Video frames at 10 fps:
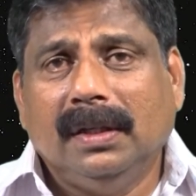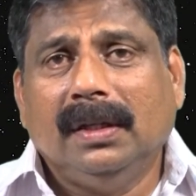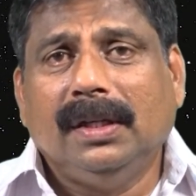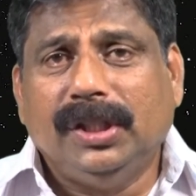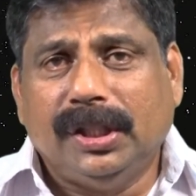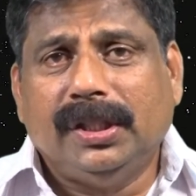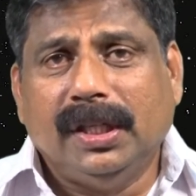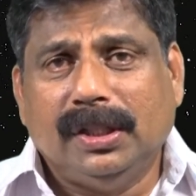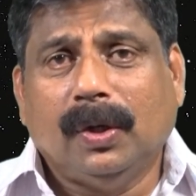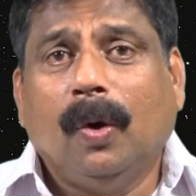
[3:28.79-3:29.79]

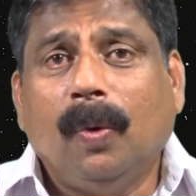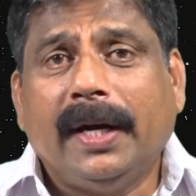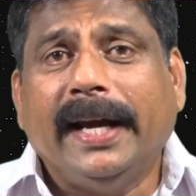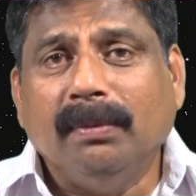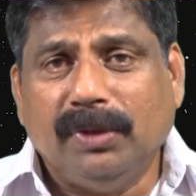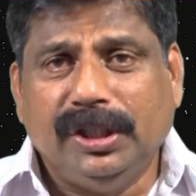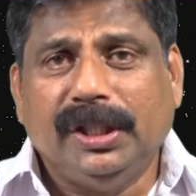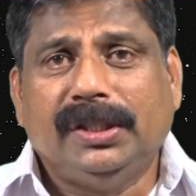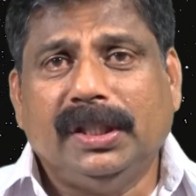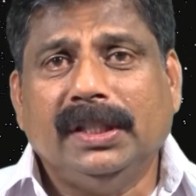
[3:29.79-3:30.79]
rejections, overcame
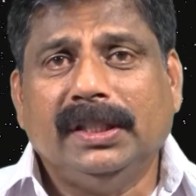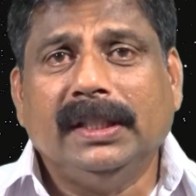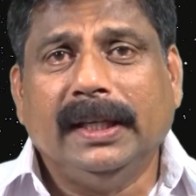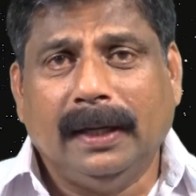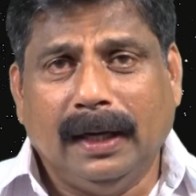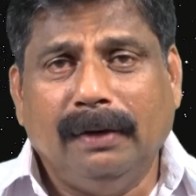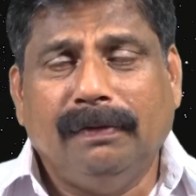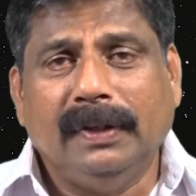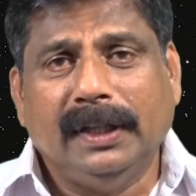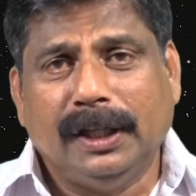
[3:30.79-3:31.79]
rejections in their life,
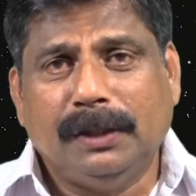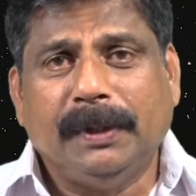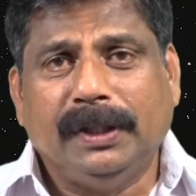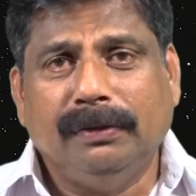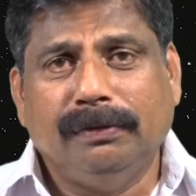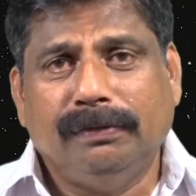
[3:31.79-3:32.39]
in their respective